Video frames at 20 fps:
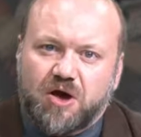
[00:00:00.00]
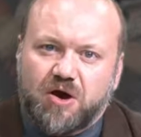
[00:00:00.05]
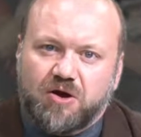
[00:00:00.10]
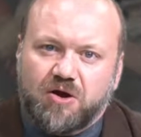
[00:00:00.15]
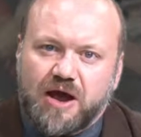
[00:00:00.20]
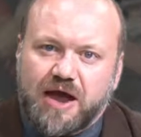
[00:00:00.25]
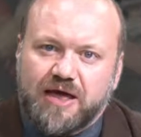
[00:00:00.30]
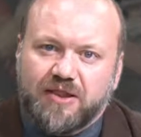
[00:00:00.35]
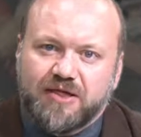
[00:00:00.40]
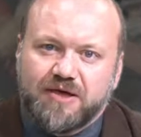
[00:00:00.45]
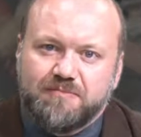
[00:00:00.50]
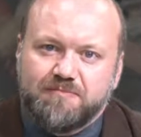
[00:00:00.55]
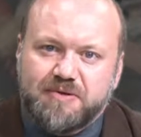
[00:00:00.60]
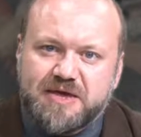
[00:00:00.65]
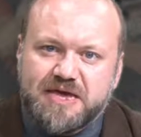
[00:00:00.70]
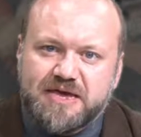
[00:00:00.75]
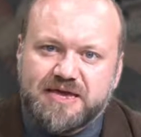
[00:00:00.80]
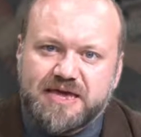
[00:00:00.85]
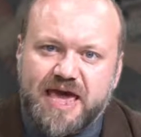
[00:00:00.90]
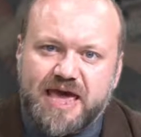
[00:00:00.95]
our
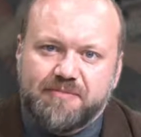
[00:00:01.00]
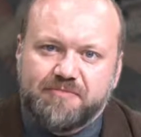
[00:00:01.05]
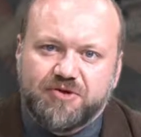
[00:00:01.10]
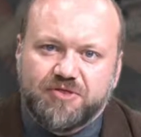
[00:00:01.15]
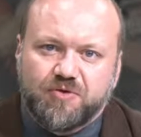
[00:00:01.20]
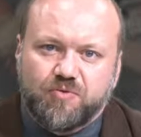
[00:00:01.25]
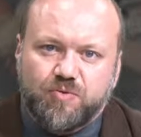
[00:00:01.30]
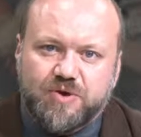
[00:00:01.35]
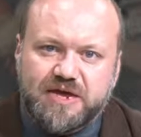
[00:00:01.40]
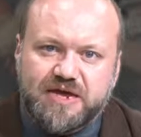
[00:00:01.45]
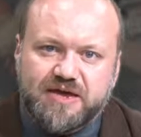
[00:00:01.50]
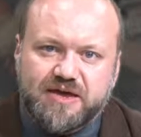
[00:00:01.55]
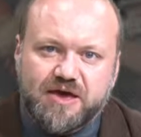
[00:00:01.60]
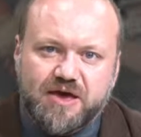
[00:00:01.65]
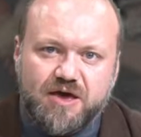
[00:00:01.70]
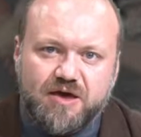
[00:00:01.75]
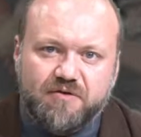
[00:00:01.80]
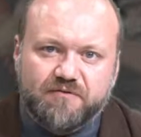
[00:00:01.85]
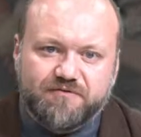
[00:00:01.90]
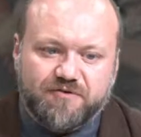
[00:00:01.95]
LMP Game of the Week
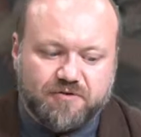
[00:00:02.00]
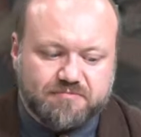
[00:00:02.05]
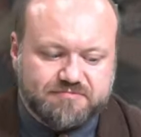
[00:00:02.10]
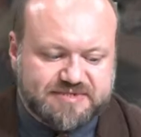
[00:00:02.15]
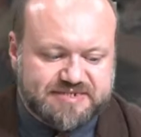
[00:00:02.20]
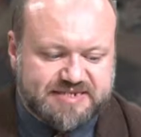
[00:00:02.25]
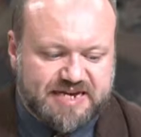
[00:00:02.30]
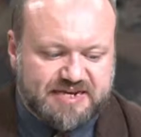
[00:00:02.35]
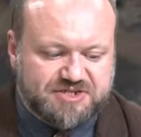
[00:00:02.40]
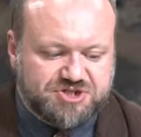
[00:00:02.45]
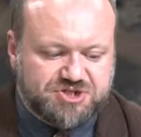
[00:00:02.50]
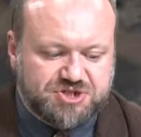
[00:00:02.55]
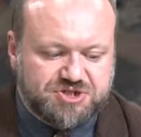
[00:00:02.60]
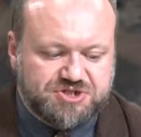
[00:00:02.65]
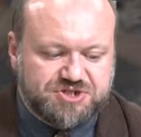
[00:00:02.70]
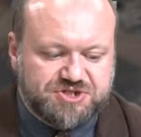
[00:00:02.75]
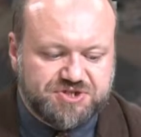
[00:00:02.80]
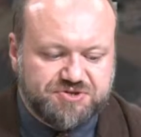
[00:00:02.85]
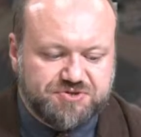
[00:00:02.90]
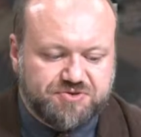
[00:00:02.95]
from Section
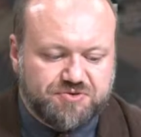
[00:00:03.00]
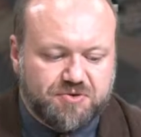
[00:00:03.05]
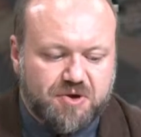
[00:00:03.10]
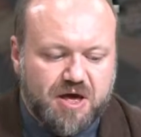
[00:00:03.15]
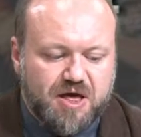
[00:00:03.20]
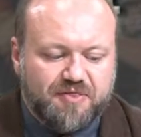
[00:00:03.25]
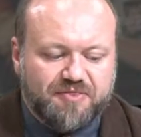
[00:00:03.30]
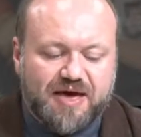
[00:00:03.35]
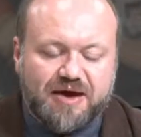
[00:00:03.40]
2.